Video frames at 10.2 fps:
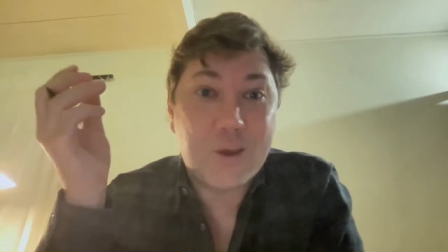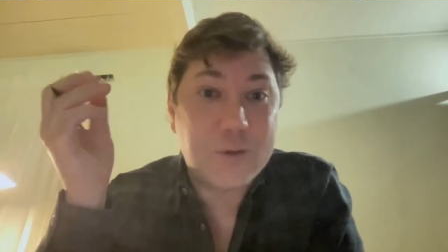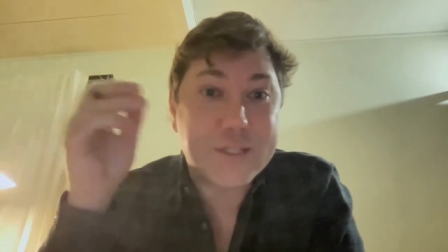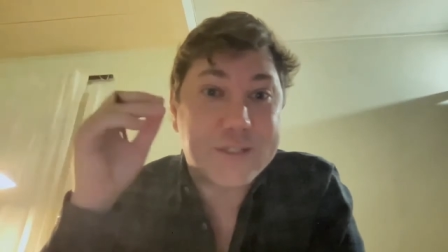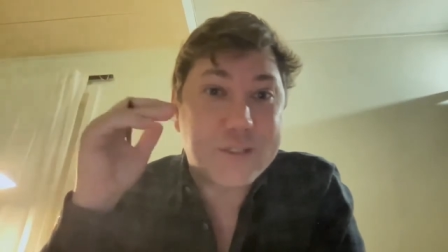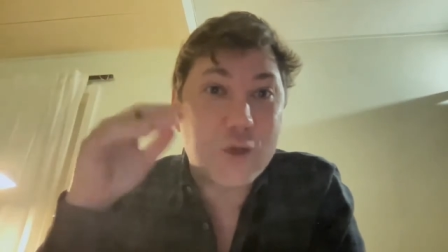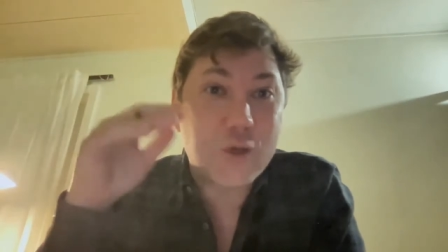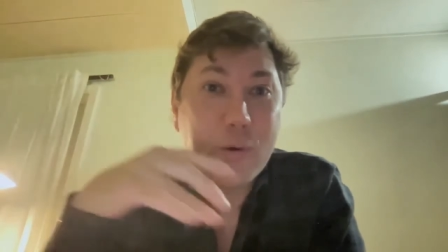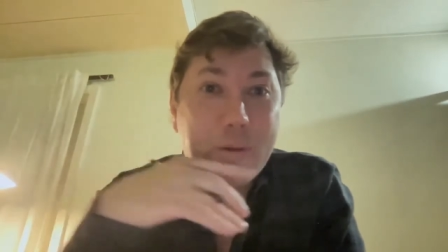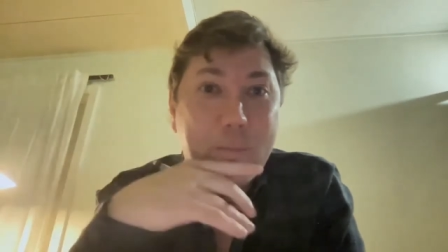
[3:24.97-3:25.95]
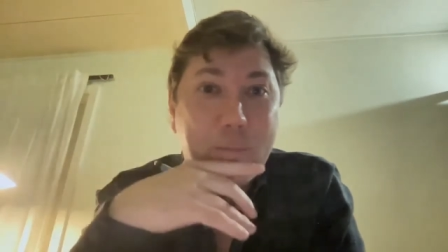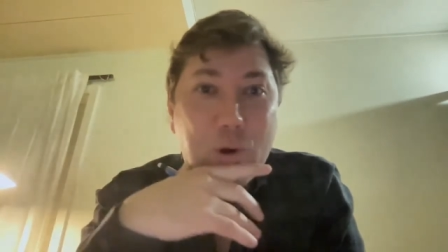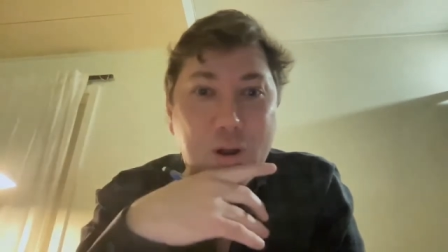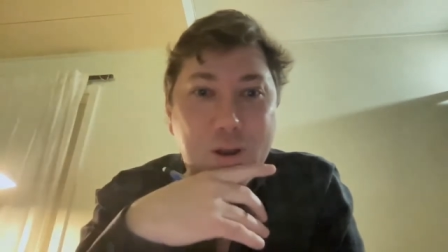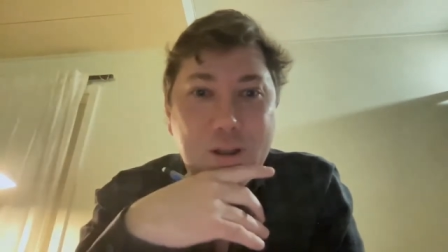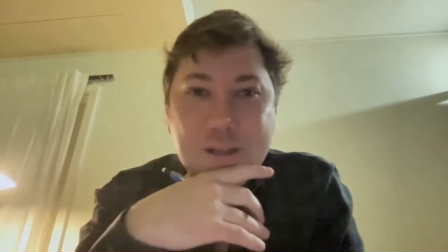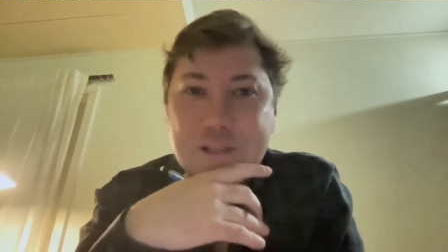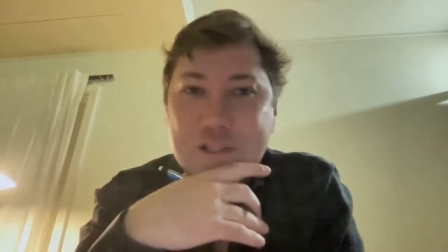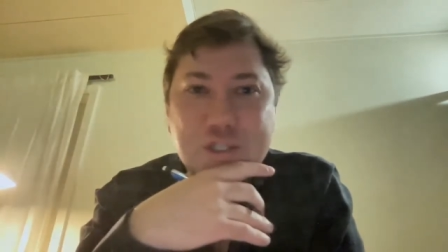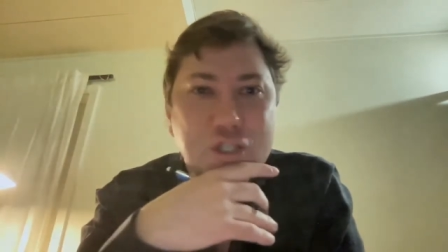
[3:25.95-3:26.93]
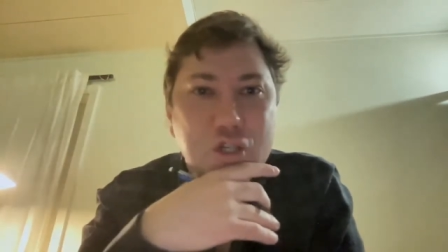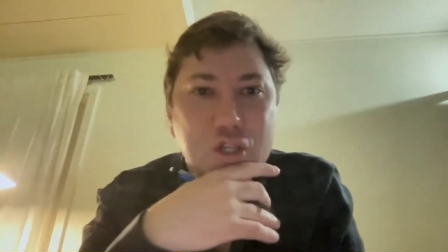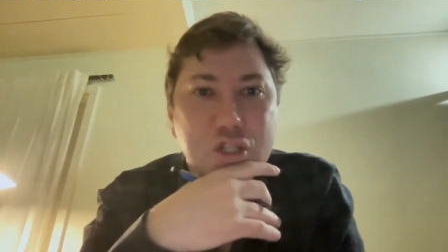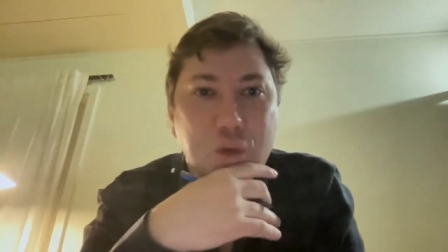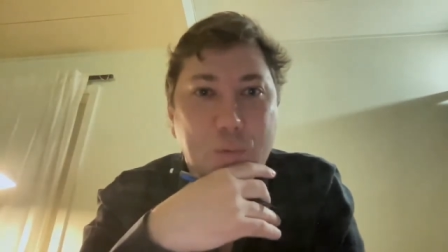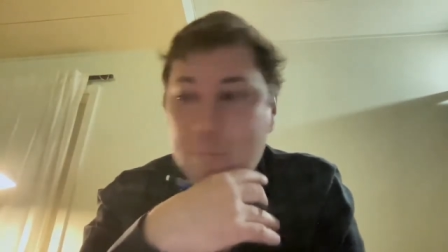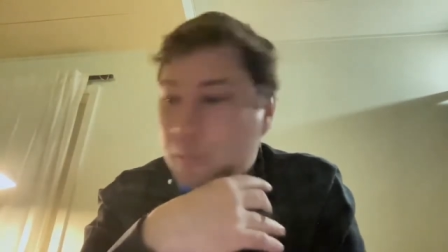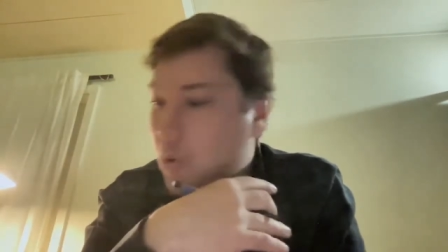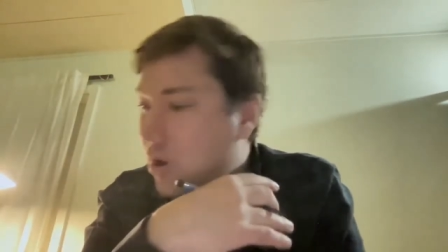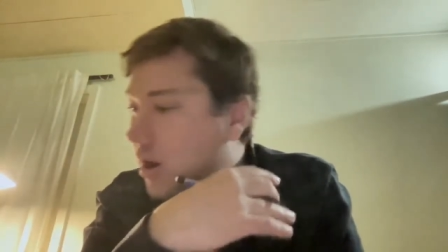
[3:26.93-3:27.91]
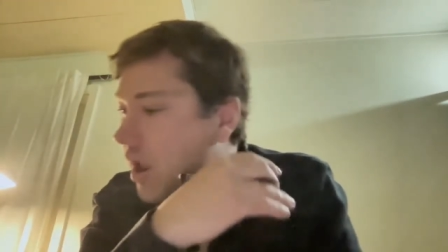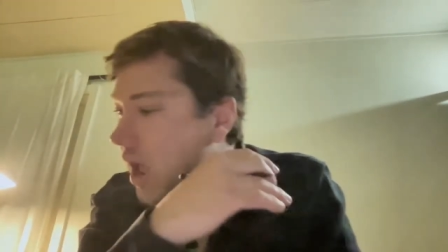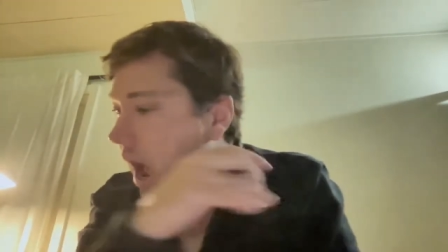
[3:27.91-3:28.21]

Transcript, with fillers: which is super important. Su- super important.